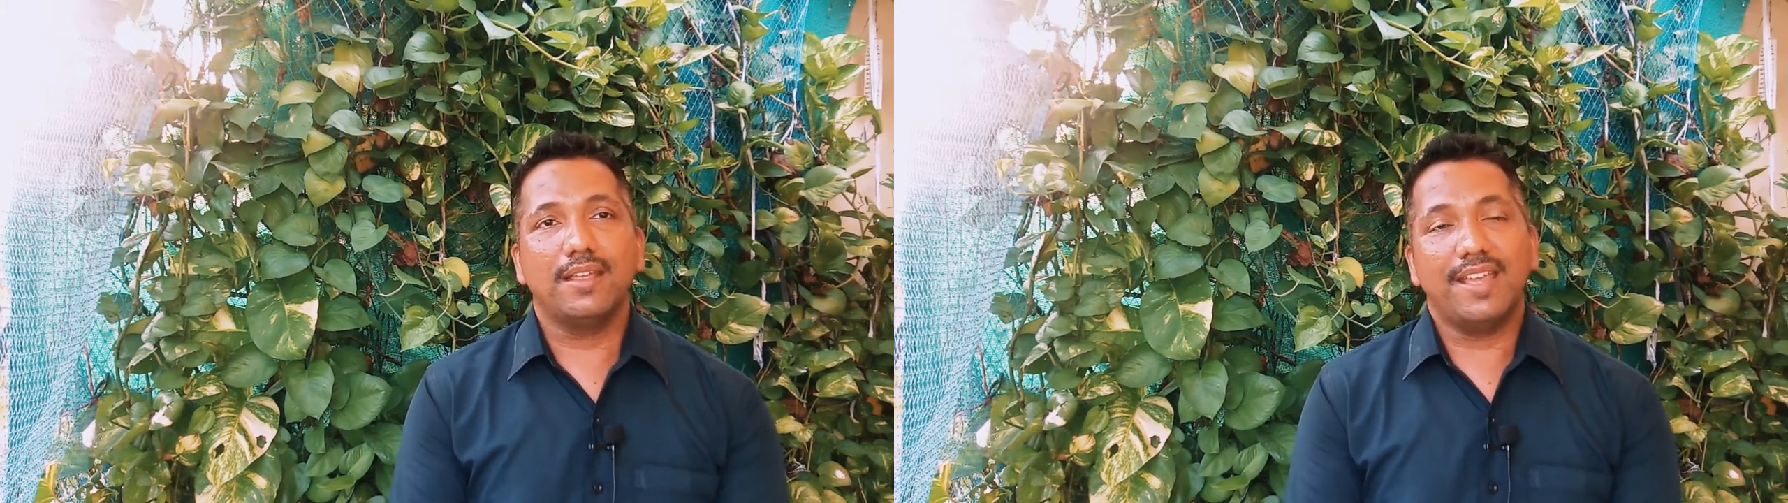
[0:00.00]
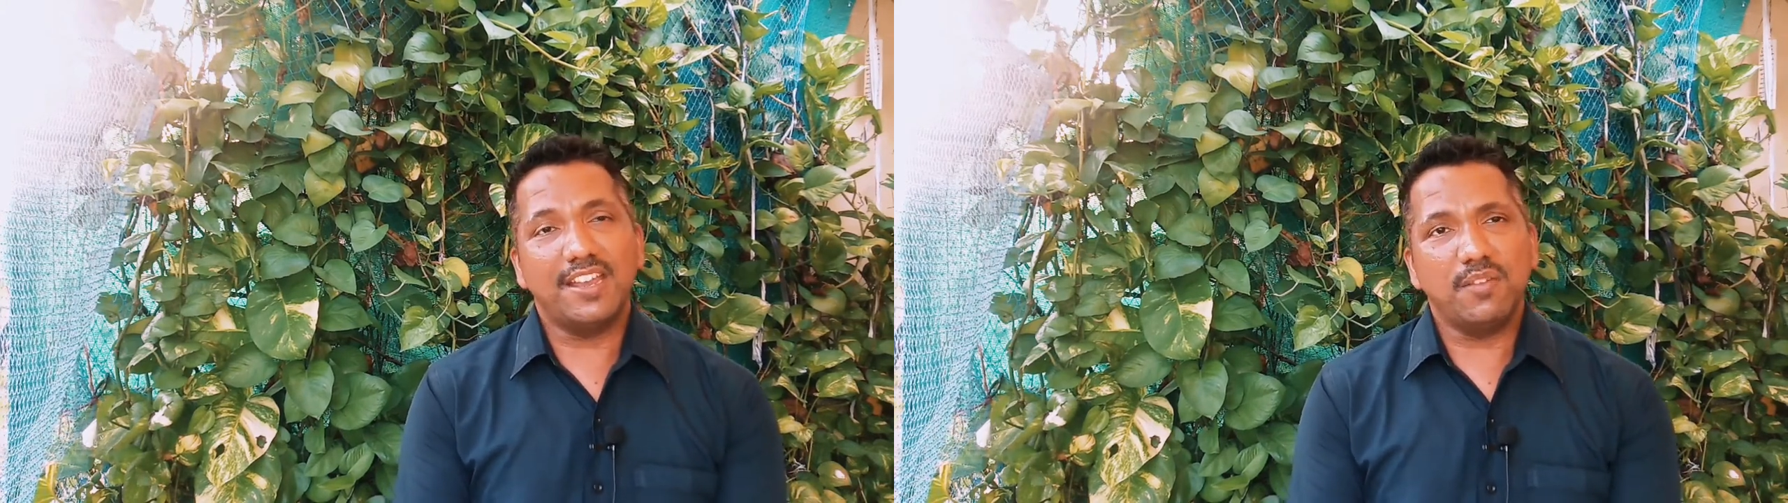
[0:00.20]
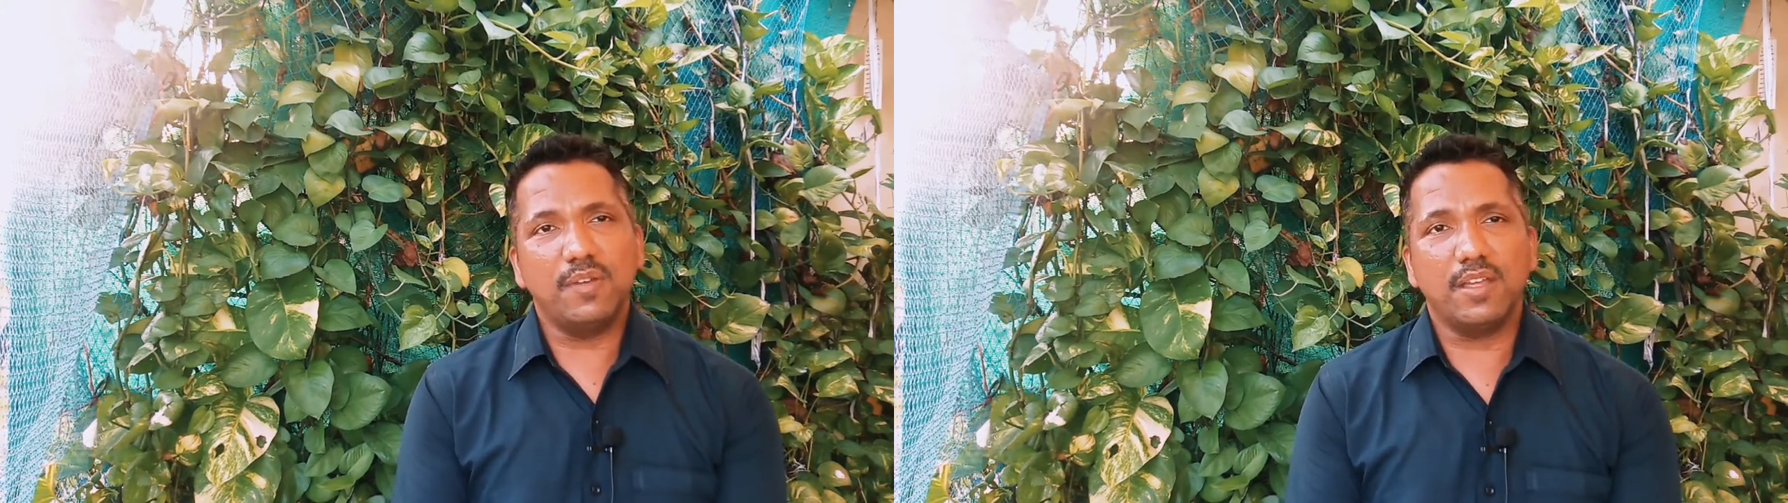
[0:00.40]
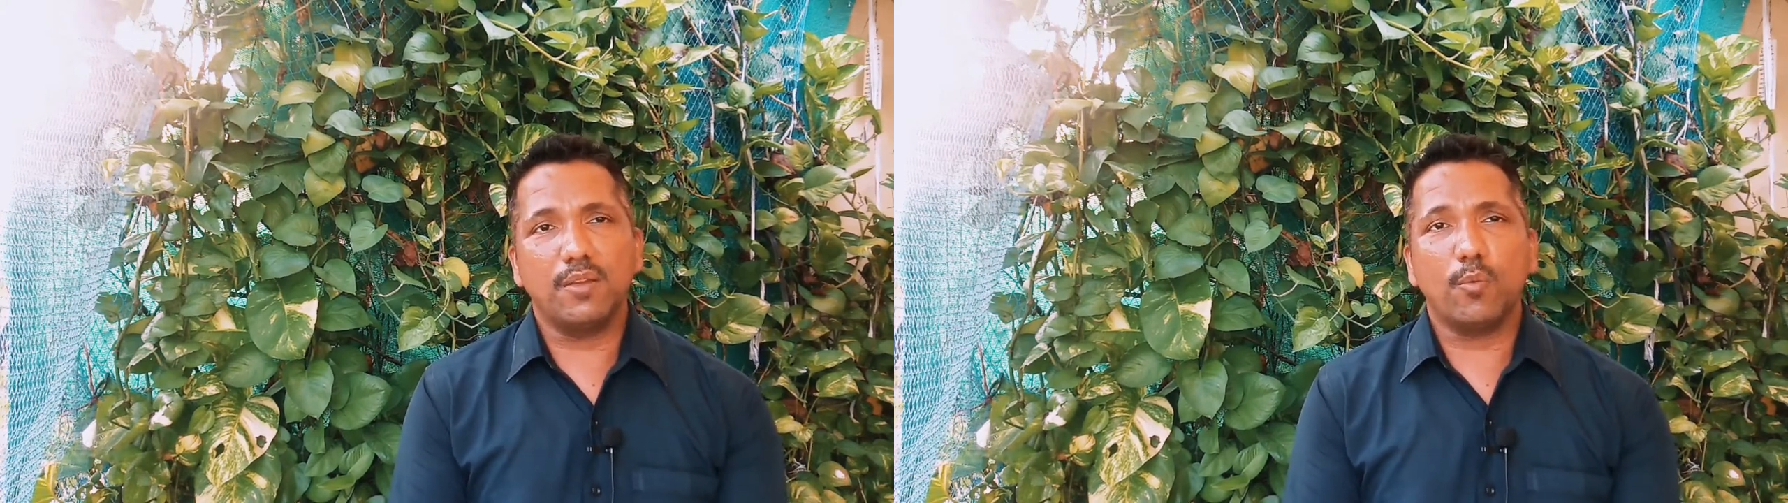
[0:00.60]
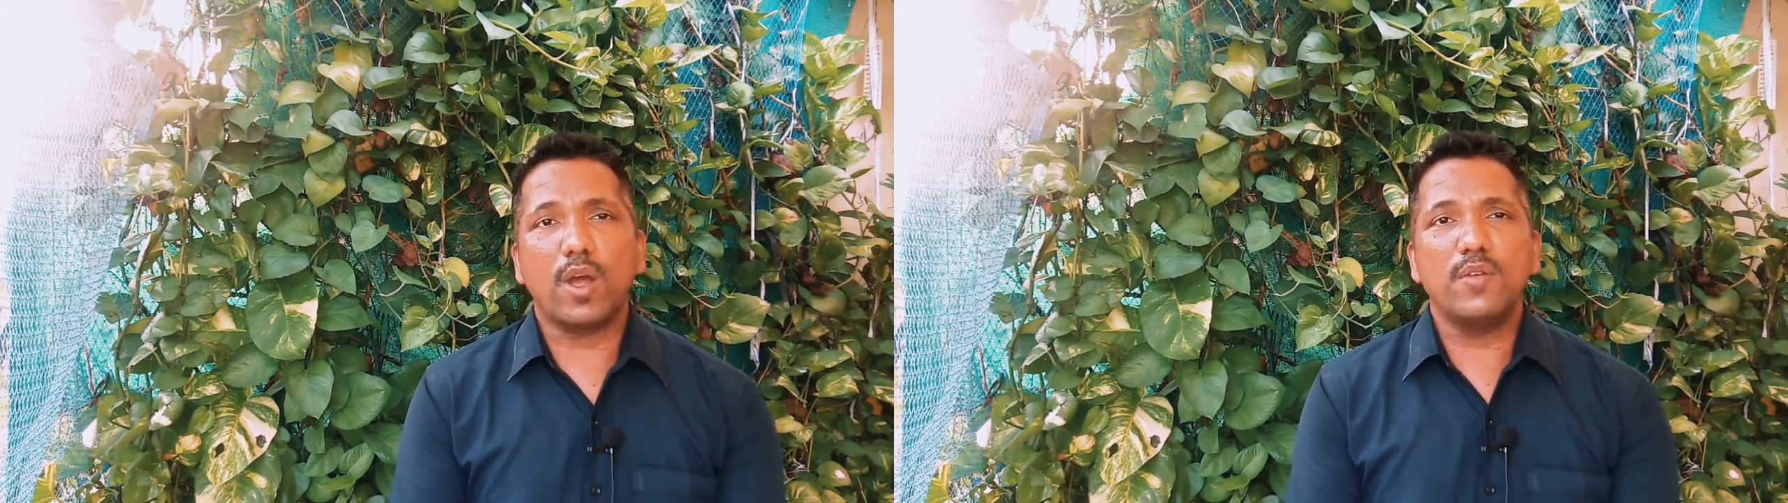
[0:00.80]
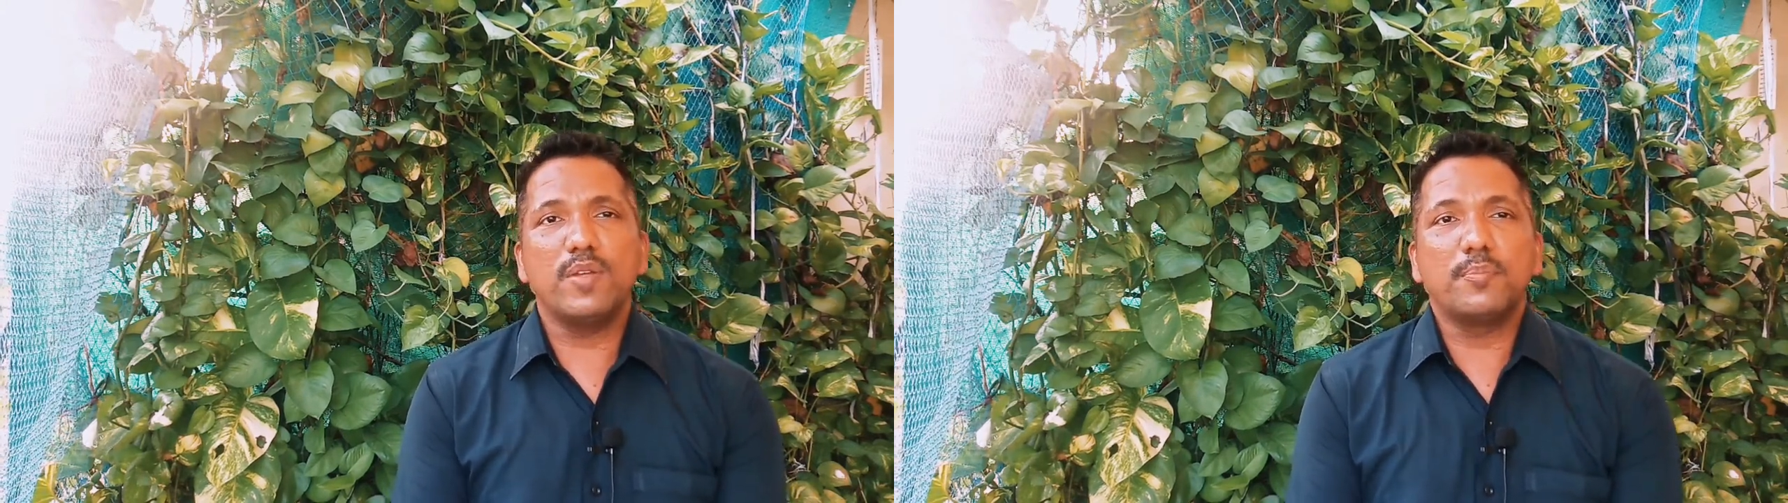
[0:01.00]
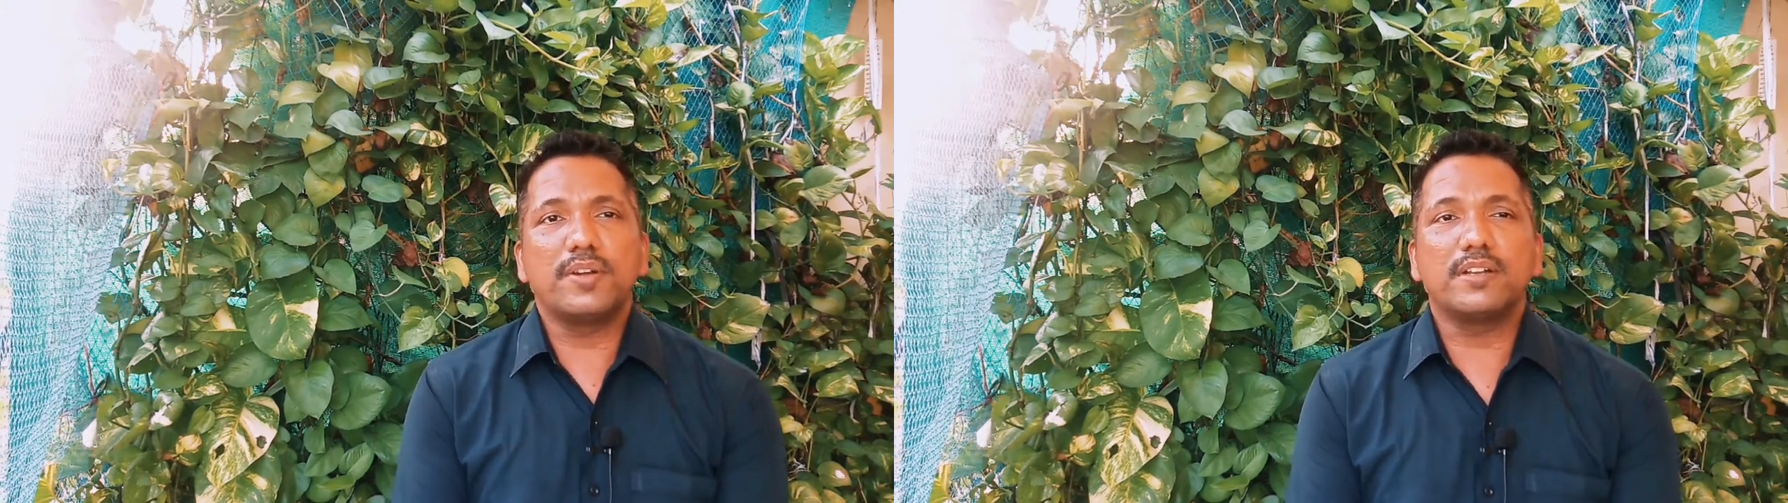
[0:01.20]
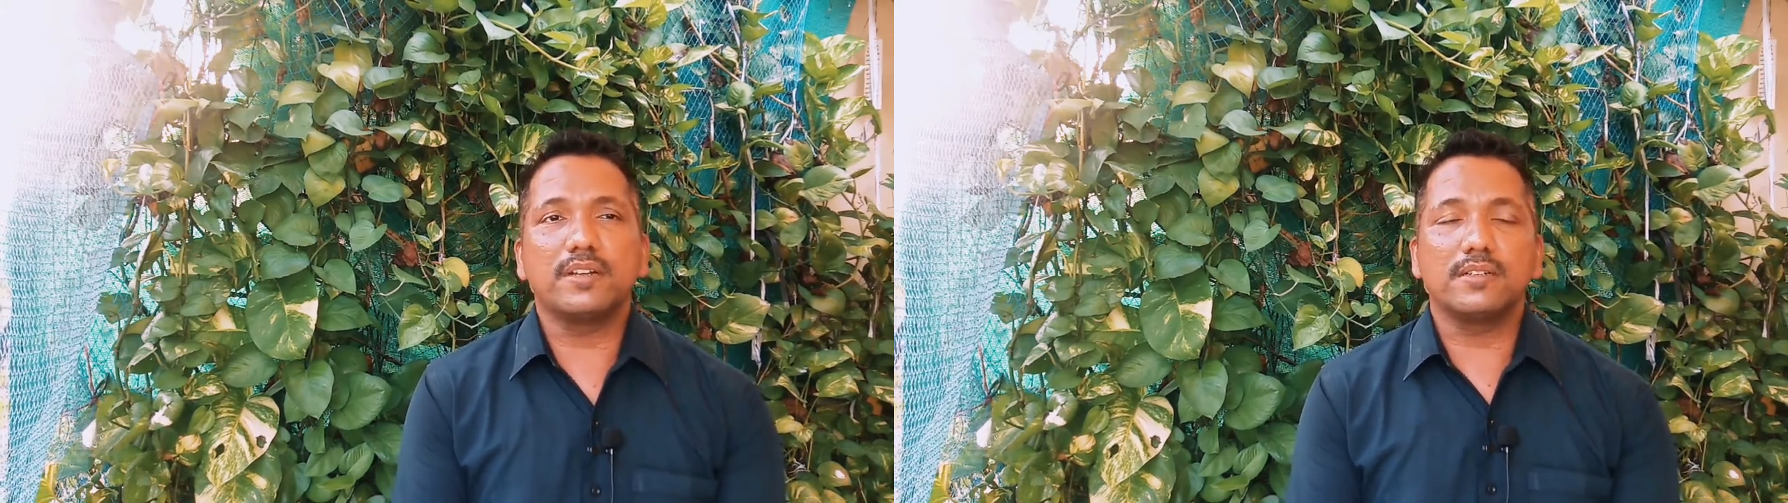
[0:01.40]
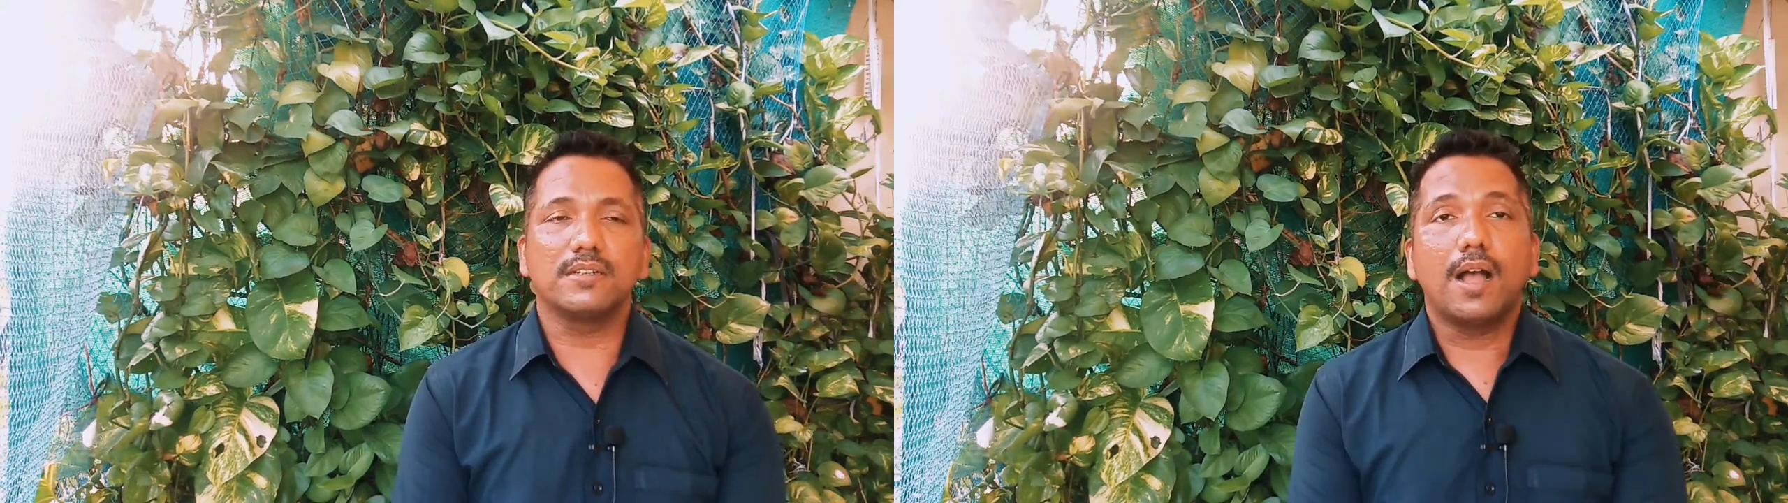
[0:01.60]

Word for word: Anyway, why we pretend?